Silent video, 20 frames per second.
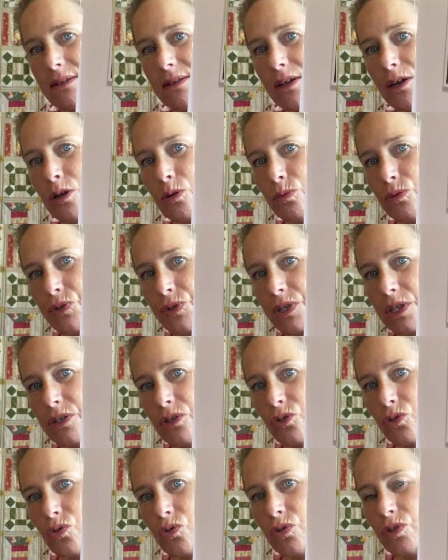that I was going
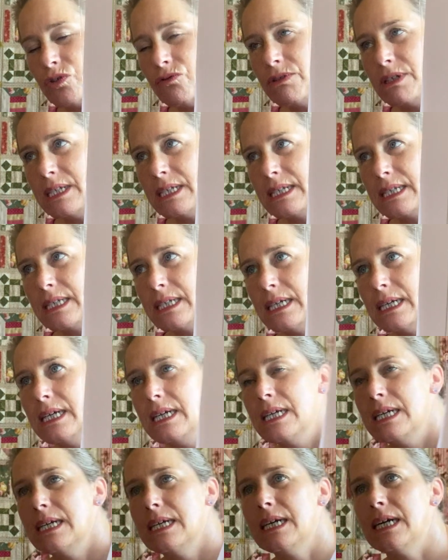to join her in it.
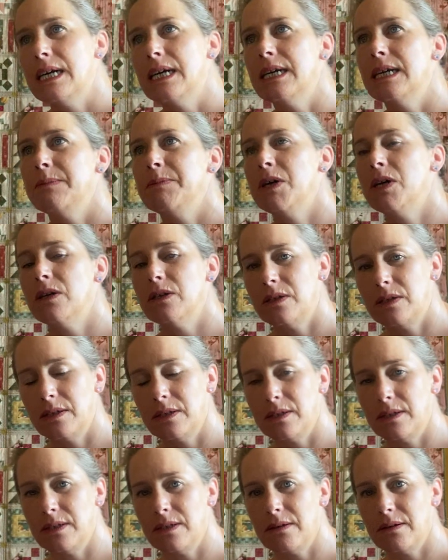Arts
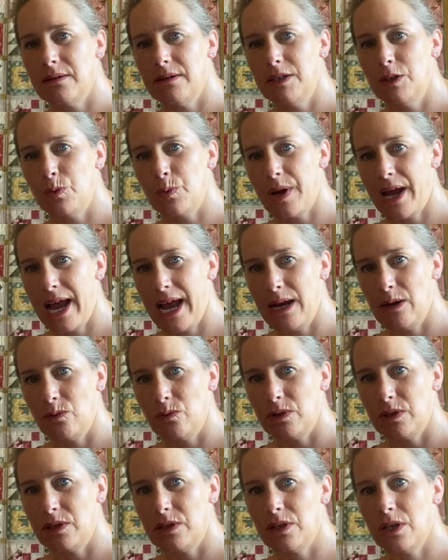and Designs were out,
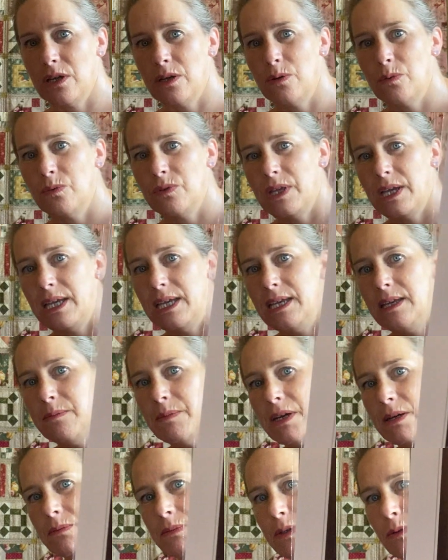so they
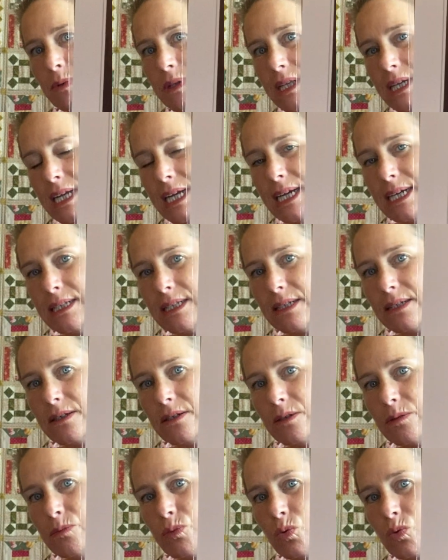emailed me when they had it and
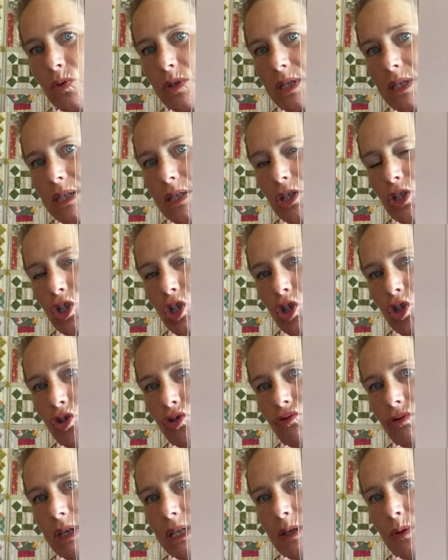I bought it
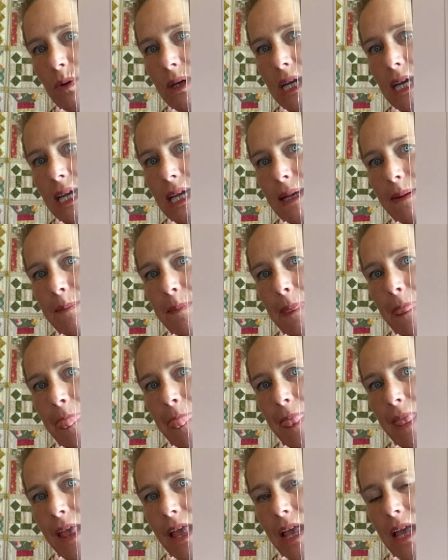straight away.
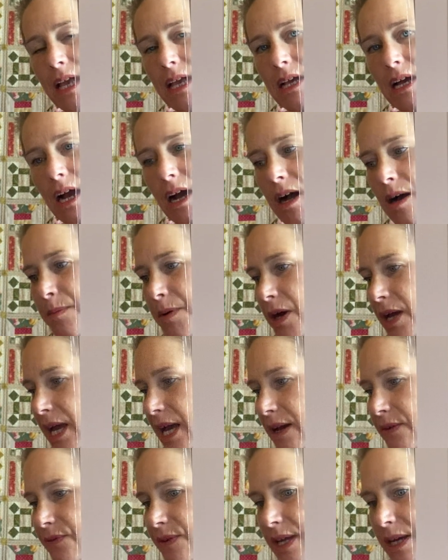I
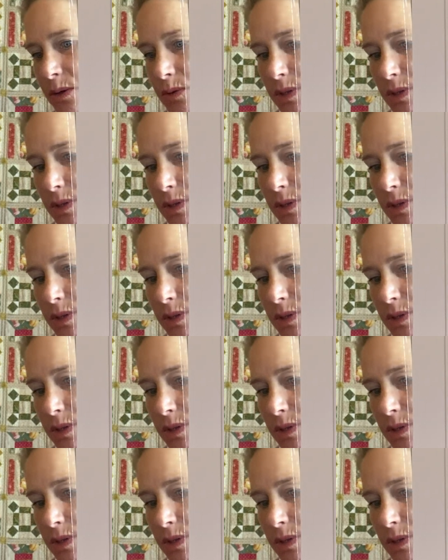have now